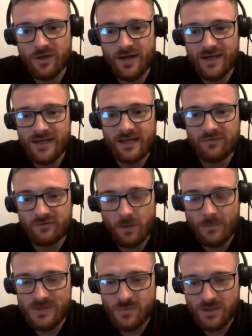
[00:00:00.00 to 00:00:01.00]
got any kind of
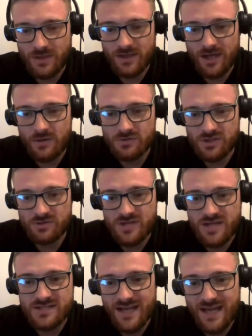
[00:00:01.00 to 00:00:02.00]
comments we can go to
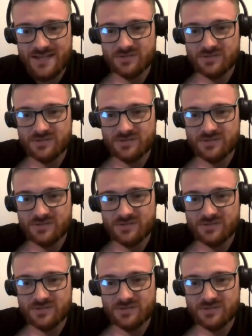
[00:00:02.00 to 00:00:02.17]
get